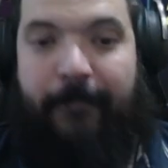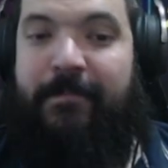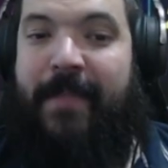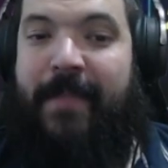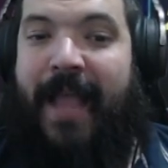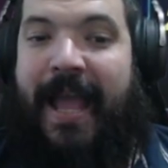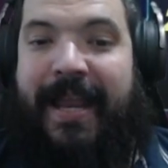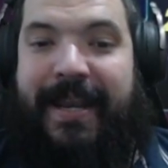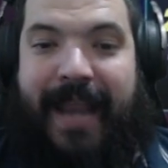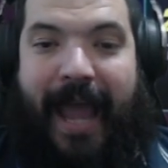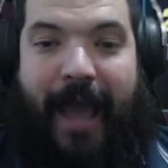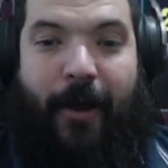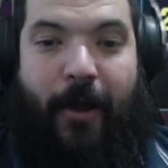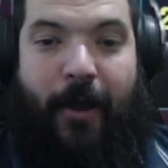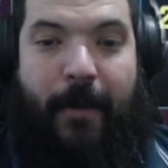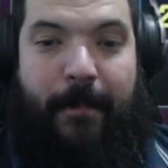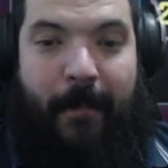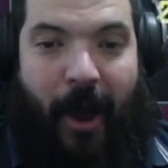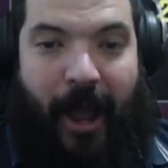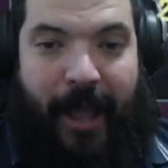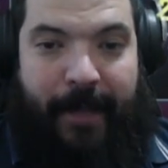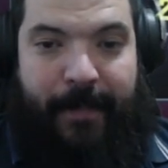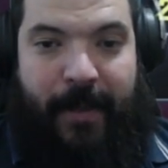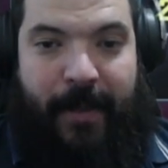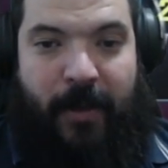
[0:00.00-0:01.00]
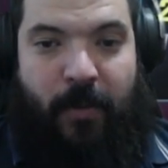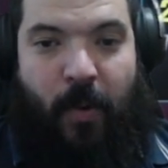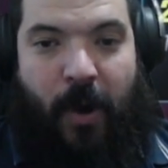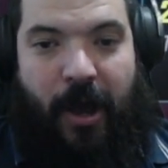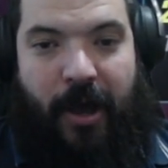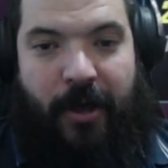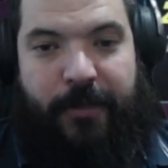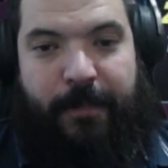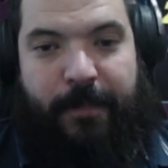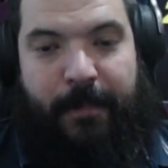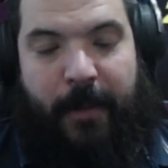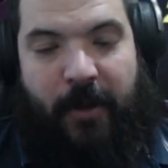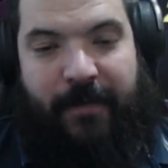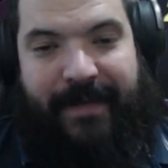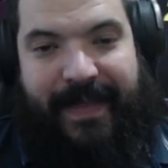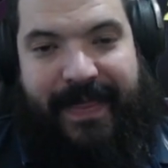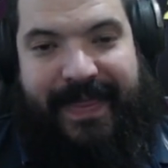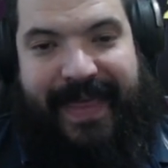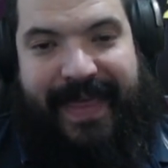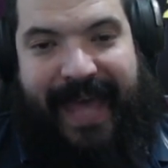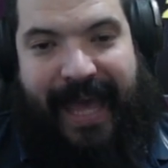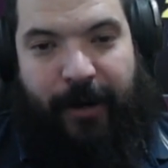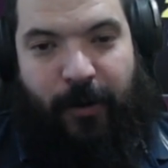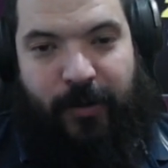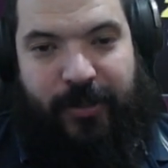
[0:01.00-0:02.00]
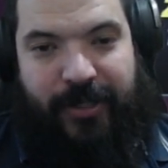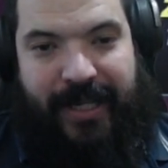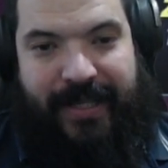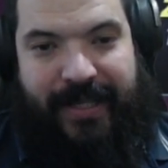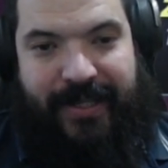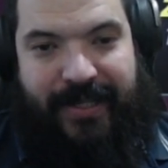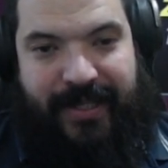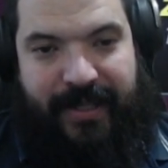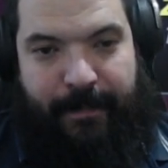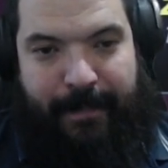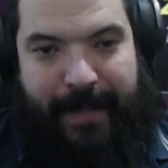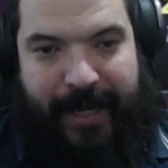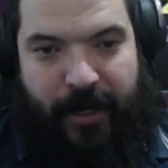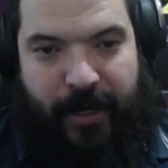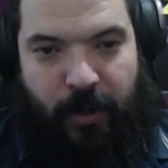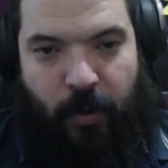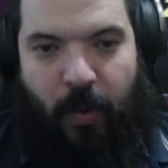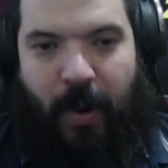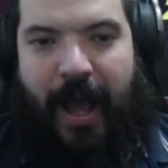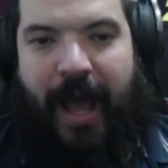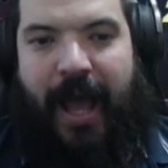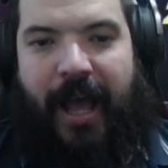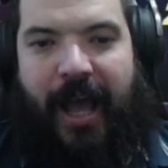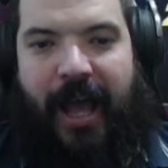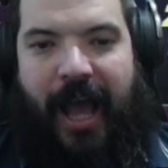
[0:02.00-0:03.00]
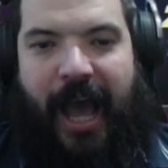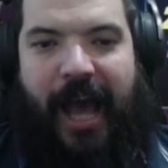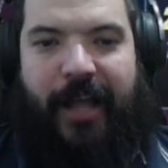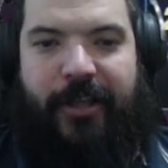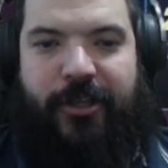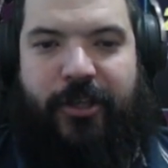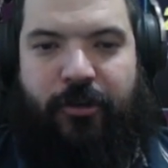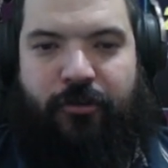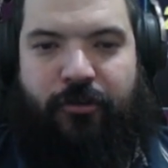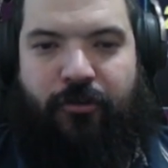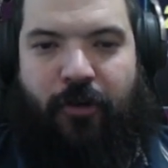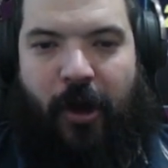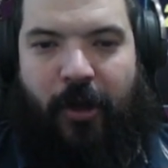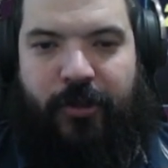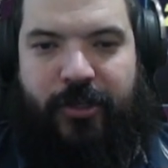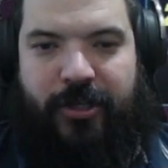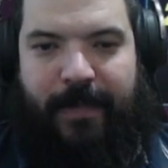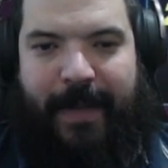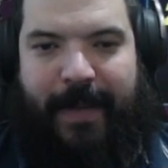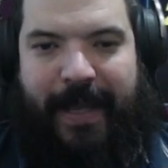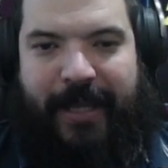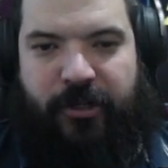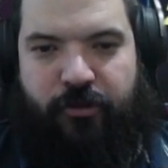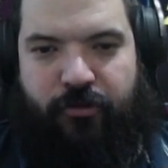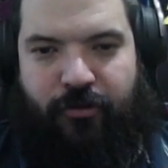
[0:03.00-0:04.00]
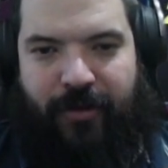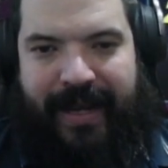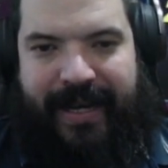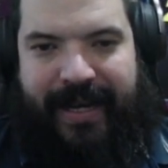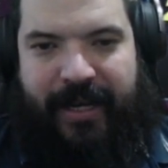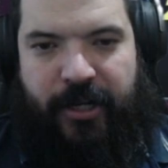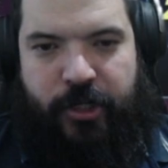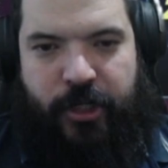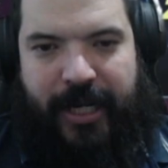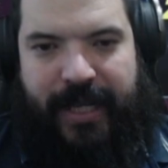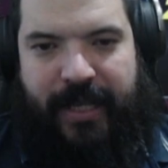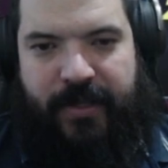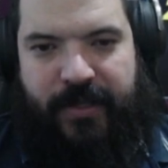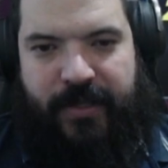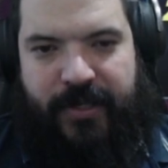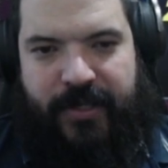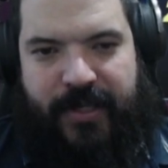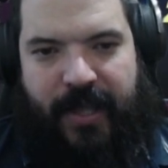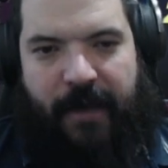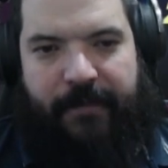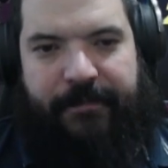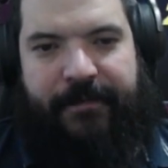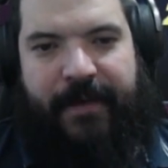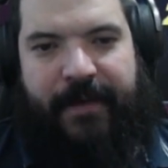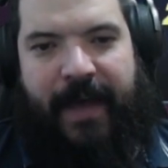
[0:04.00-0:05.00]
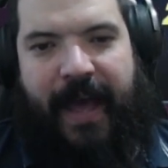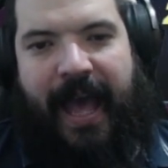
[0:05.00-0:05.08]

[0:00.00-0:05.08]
Now, it might be worth moving Thanos into the middle to grant some extra energy and stuff,